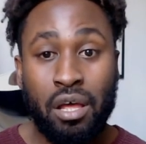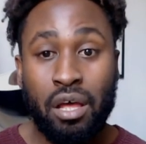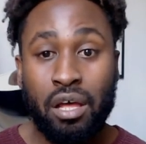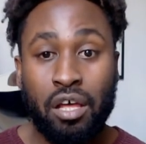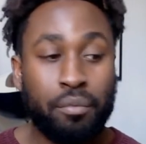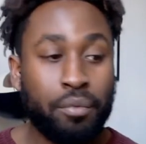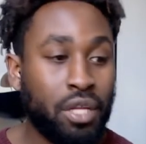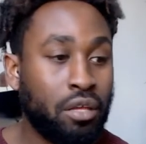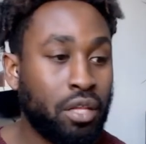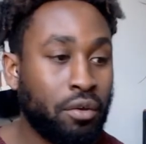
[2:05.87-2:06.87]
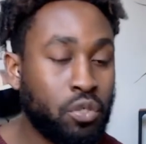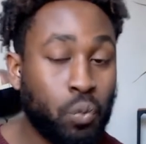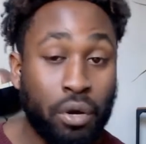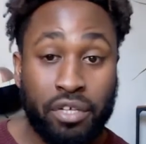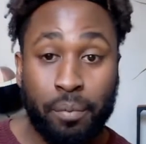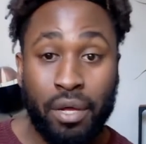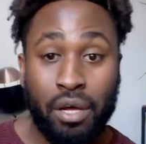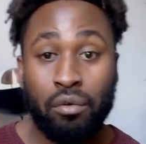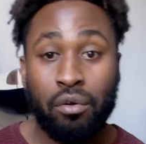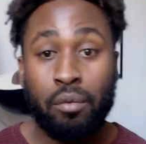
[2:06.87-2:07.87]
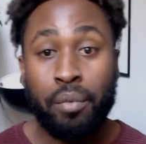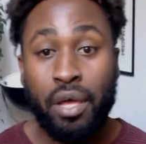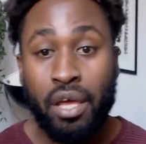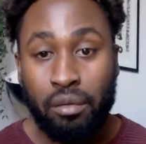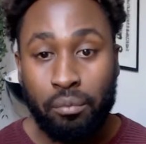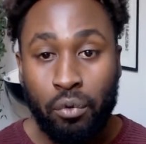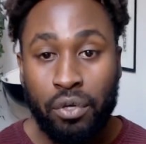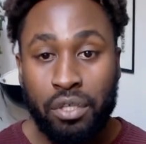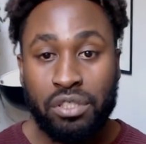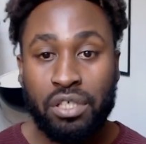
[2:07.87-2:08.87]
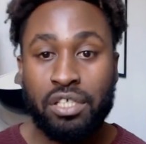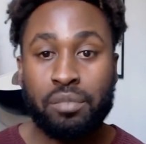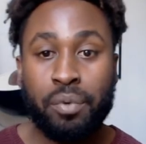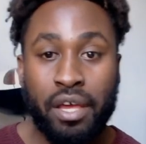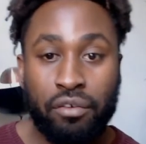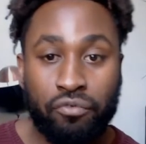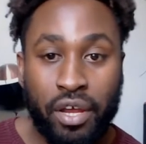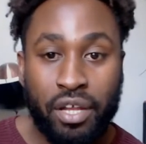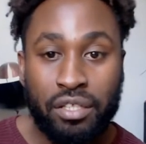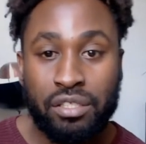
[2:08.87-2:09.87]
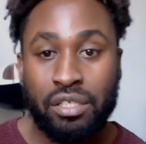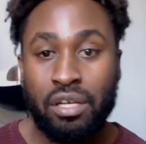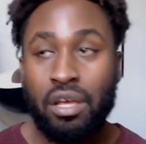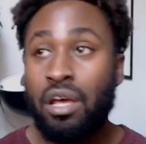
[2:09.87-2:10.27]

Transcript: There is worried about paying mortgages, paying rent,